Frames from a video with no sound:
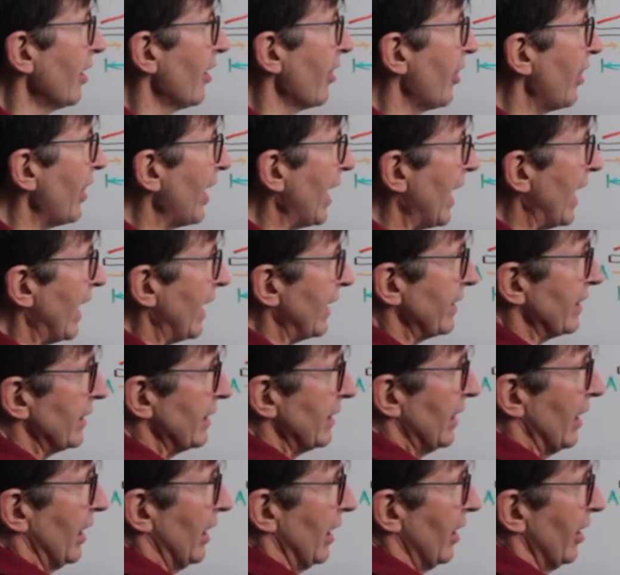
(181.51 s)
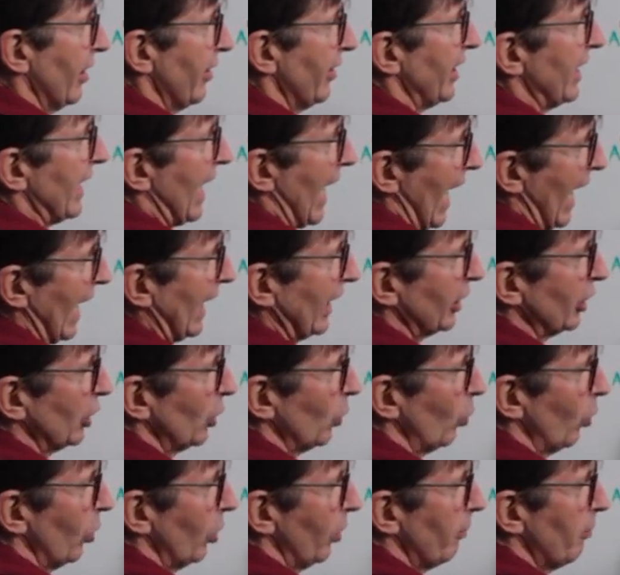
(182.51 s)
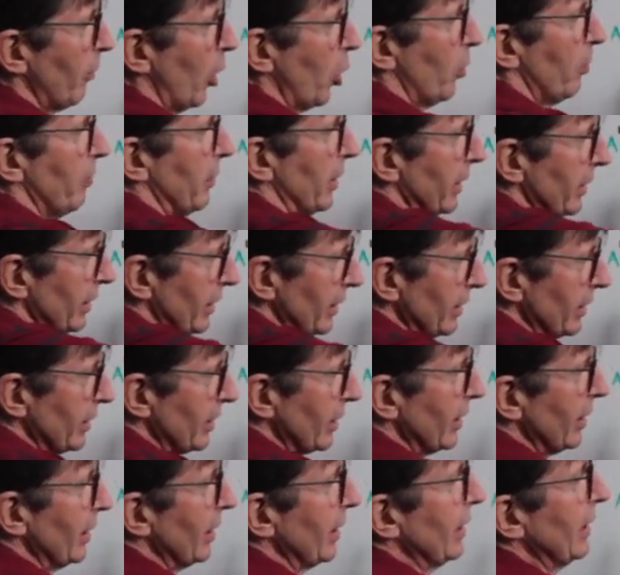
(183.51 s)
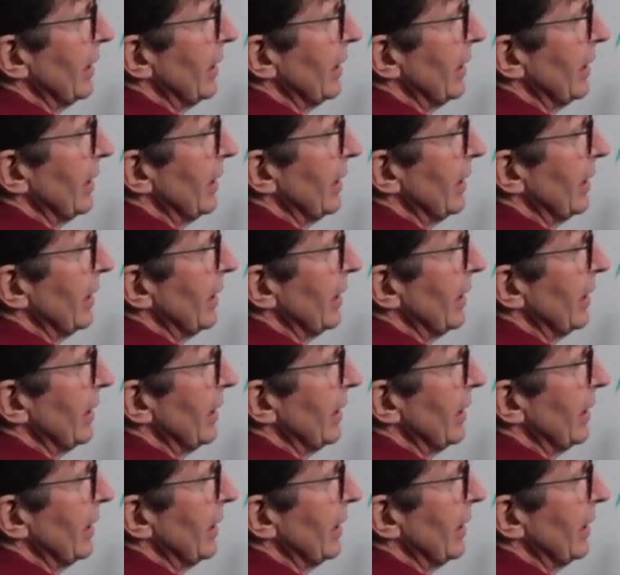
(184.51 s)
that the actual moment is going to